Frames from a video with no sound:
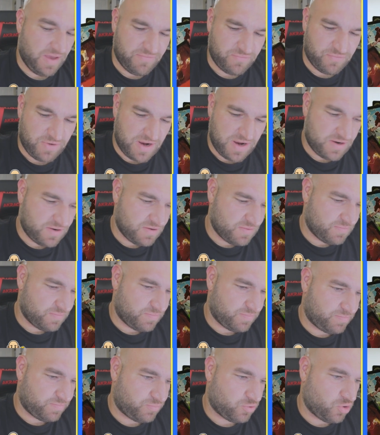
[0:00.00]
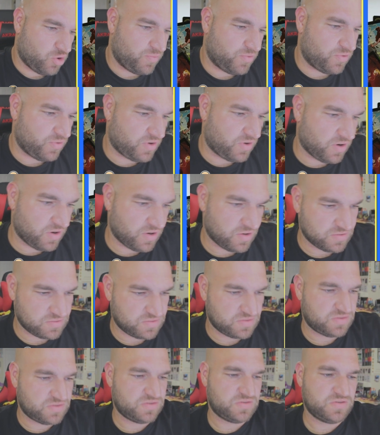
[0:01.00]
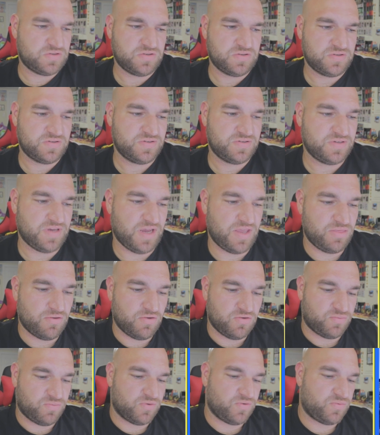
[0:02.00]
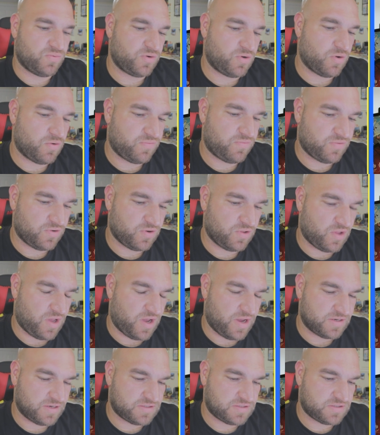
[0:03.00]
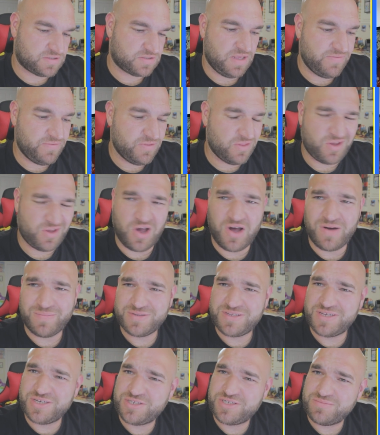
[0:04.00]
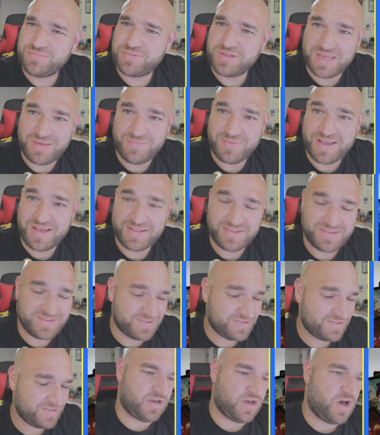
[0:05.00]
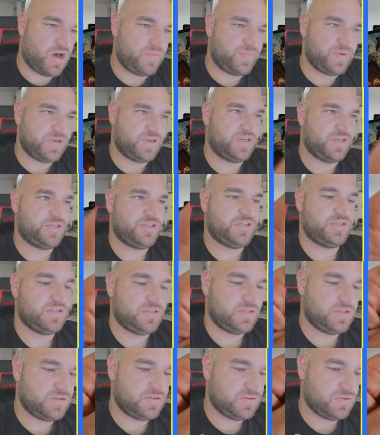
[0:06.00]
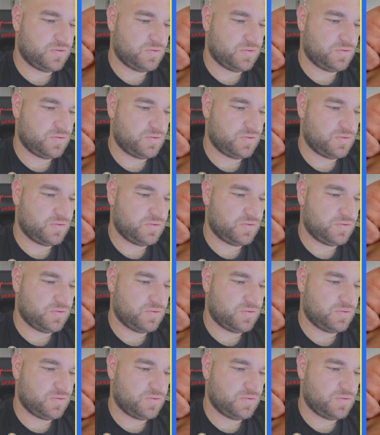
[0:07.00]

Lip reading: have random promo cards, and those ones will go for a lot. Even the competition playmats, the competition